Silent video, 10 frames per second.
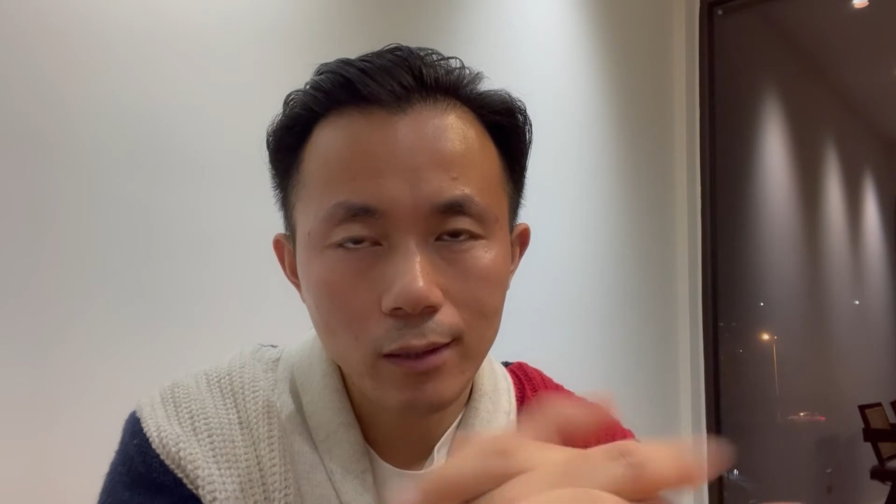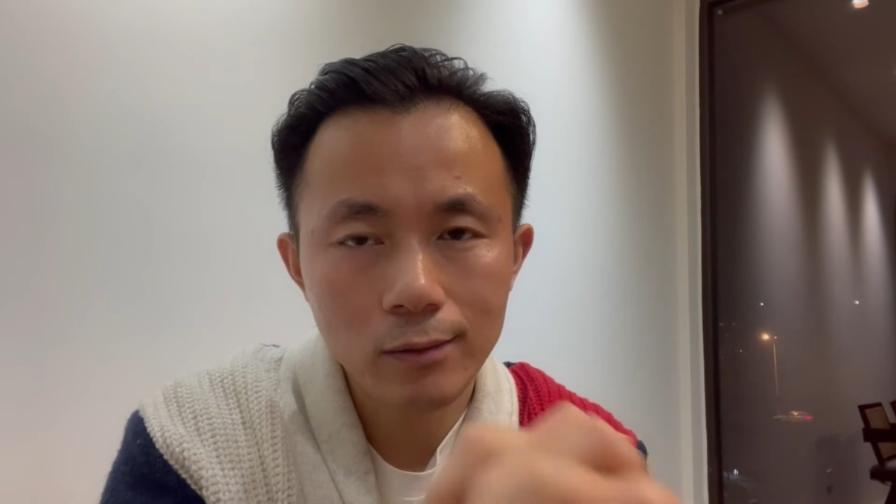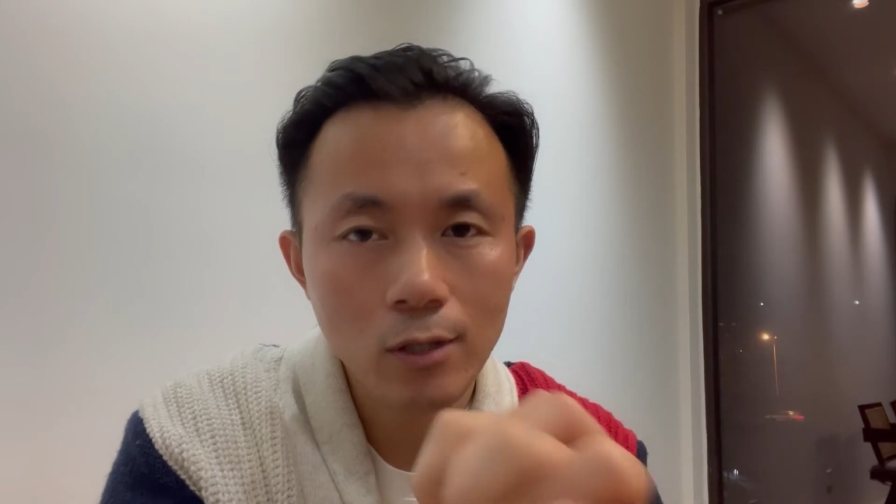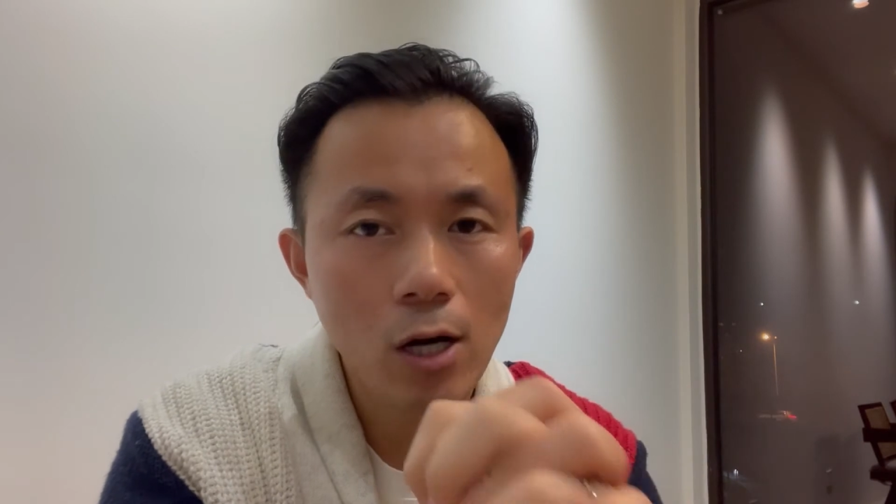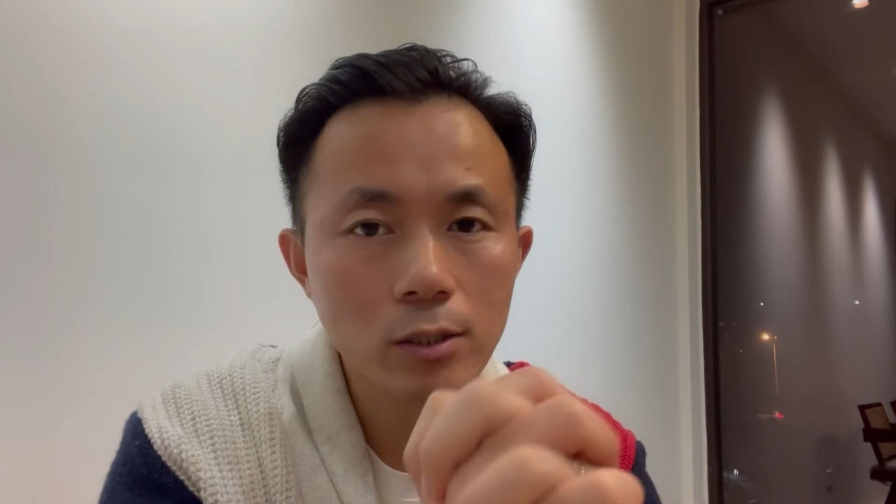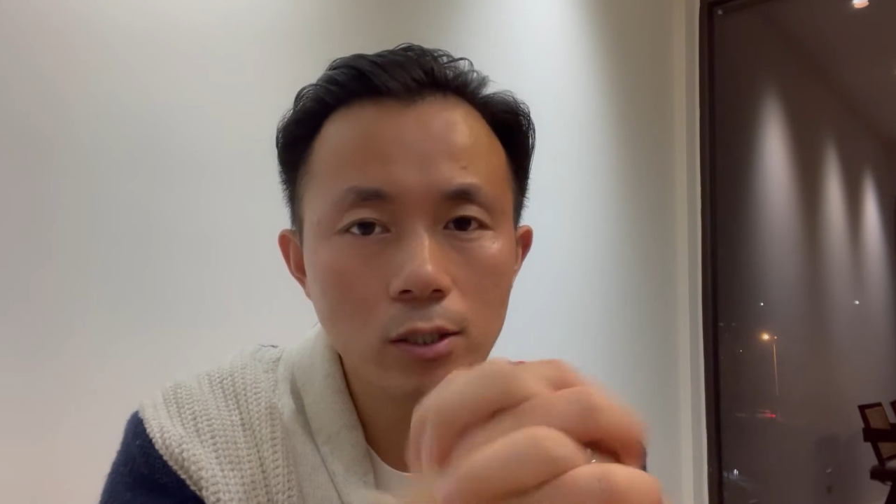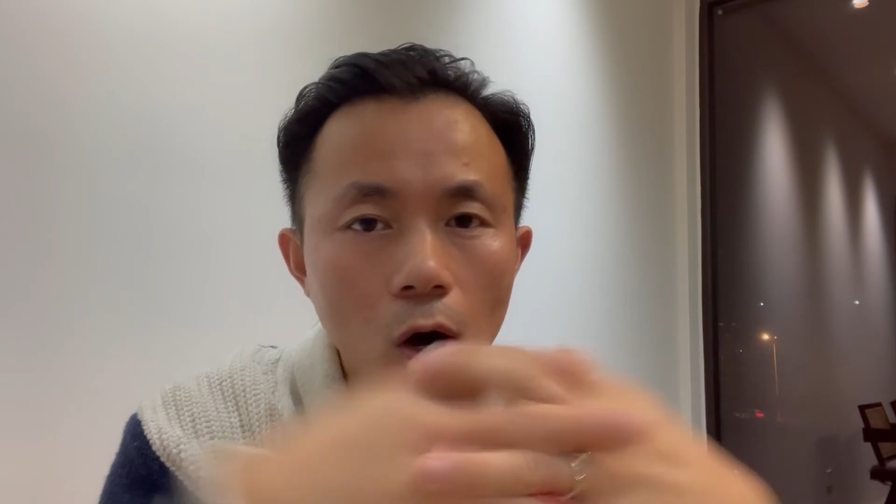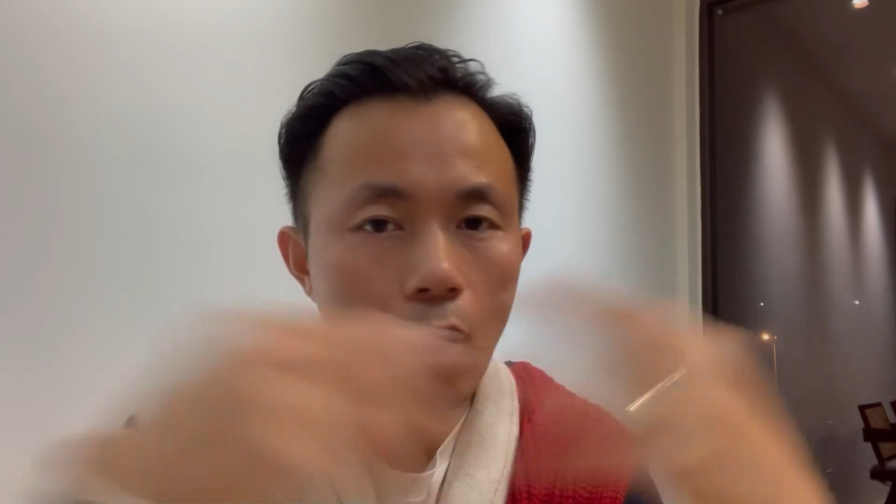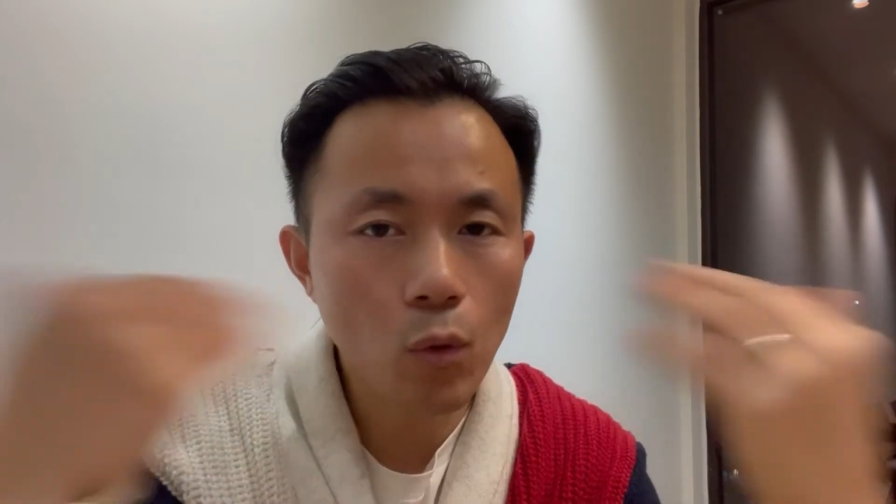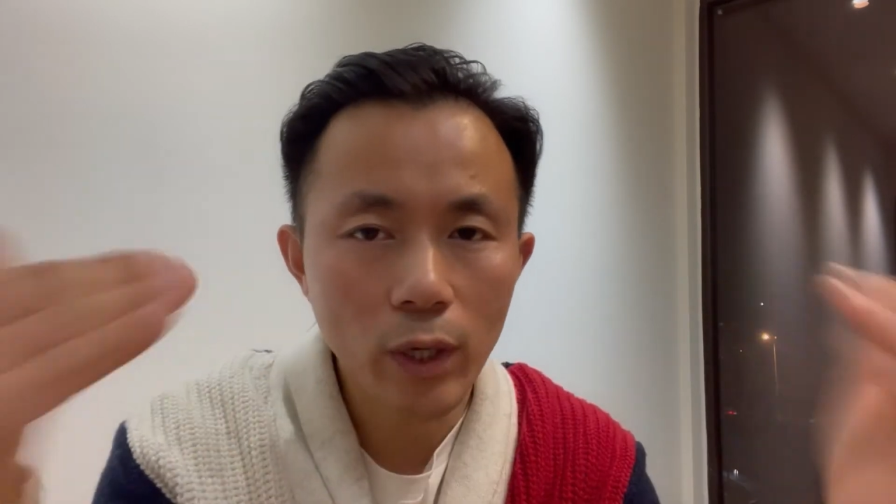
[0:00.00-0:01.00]
not
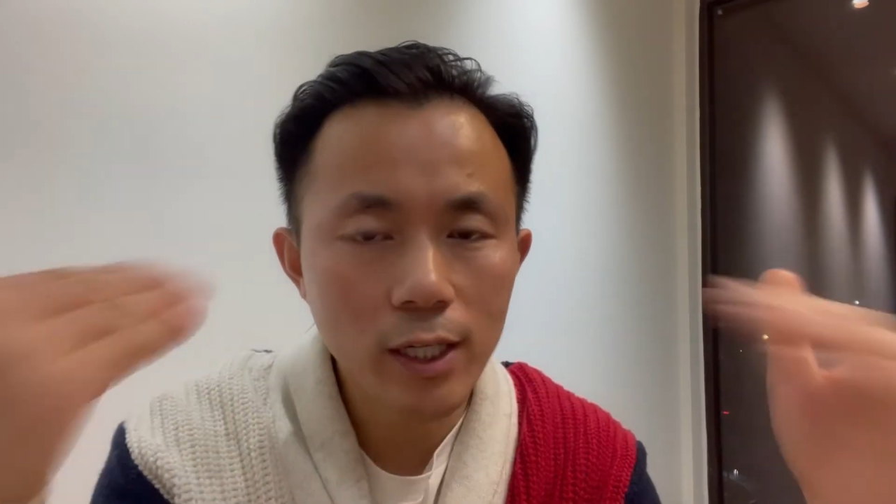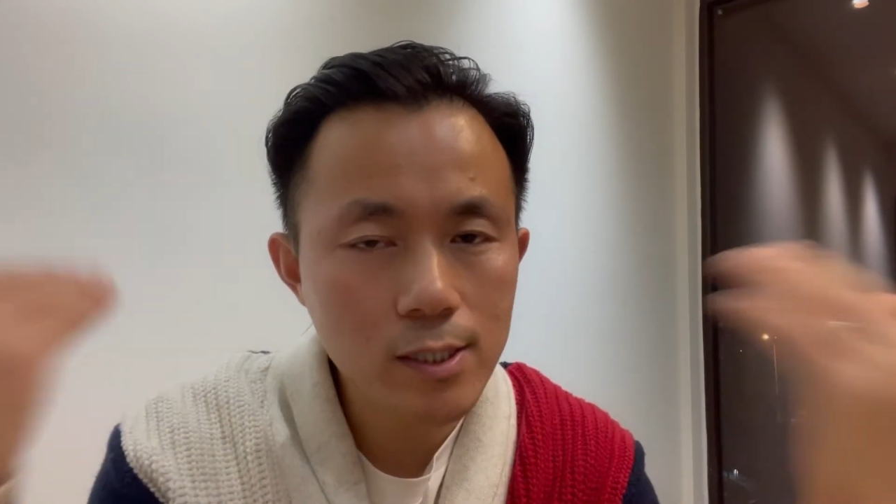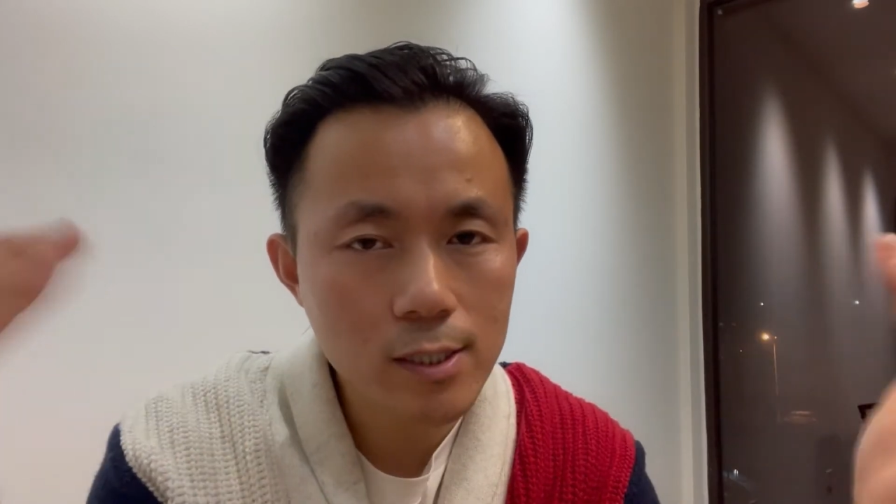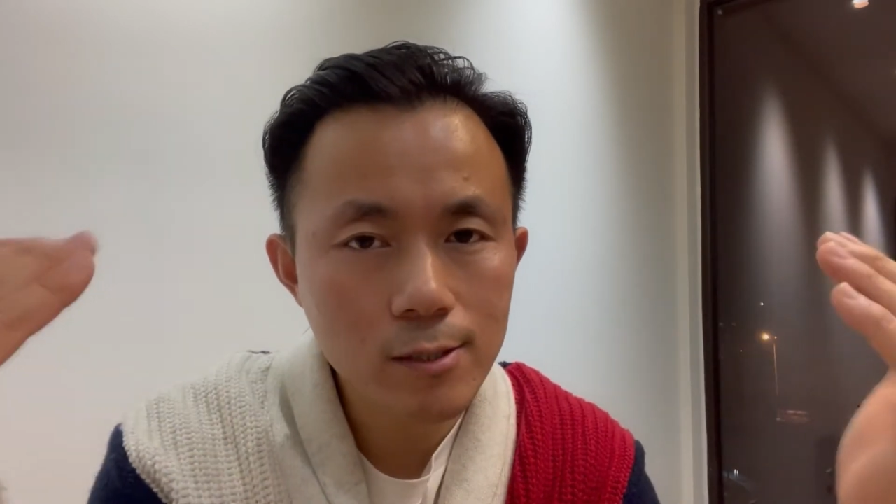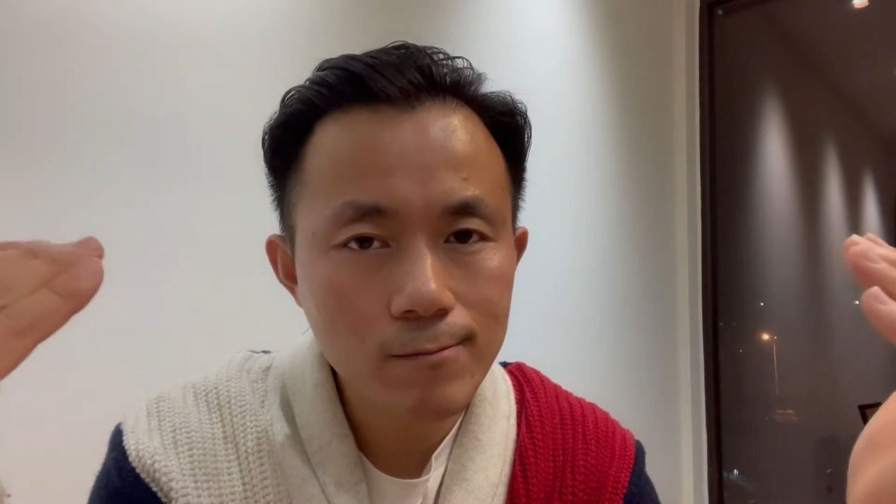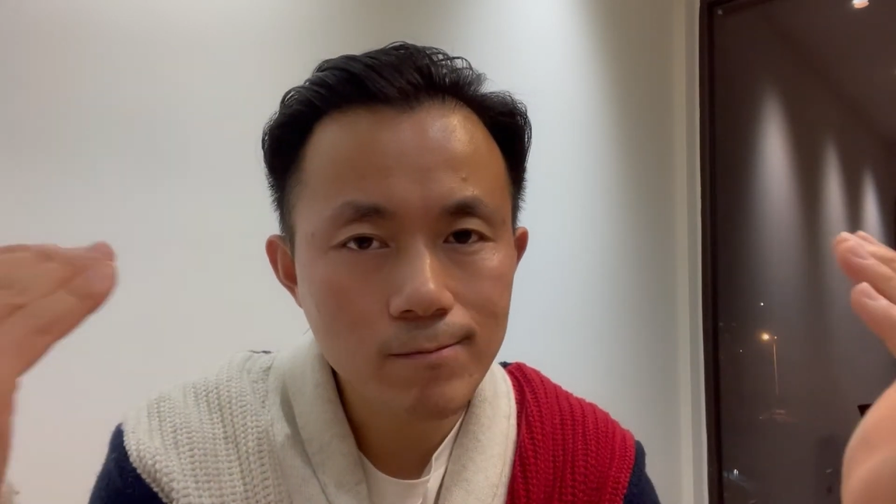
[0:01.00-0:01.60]
always,